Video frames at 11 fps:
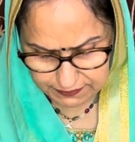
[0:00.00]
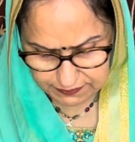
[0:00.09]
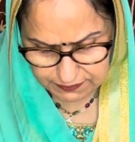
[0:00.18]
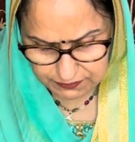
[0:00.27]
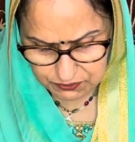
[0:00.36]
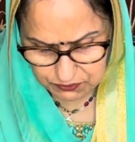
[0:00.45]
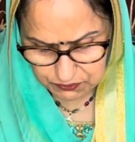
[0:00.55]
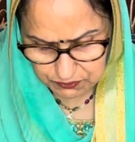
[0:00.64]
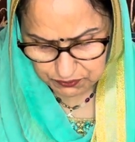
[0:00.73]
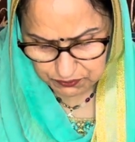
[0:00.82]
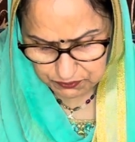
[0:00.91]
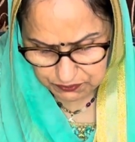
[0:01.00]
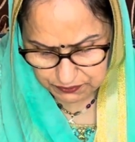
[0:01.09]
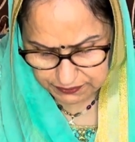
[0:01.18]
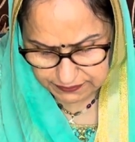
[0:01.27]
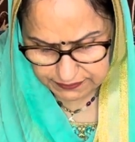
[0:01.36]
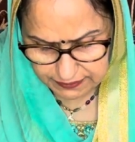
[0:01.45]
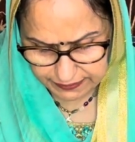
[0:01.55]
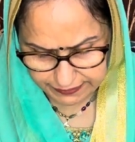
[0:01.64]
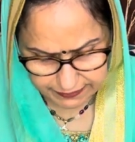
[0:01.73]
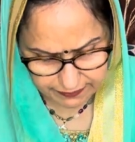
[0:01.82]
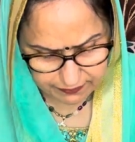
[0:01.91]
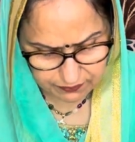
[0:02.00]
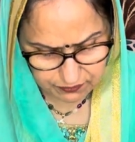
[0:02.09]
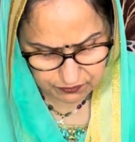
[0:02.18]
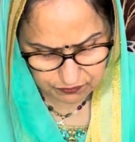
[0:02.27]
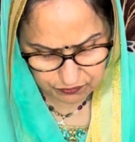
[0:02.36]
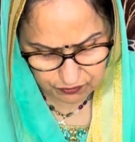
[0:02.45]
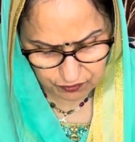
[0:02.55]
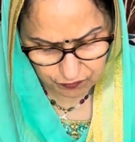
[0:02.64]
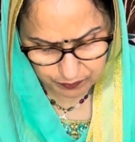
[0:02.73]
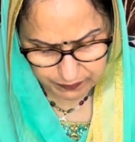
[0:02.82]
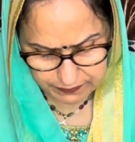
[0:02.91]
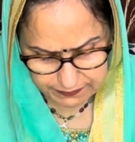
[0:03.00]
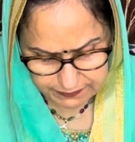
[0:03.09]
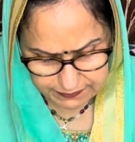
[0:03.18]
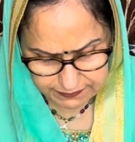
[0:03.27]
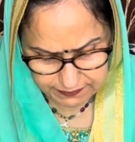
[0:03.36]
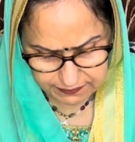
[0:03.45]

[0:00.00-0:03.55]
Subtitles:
The true Guru is the lake full of pearls.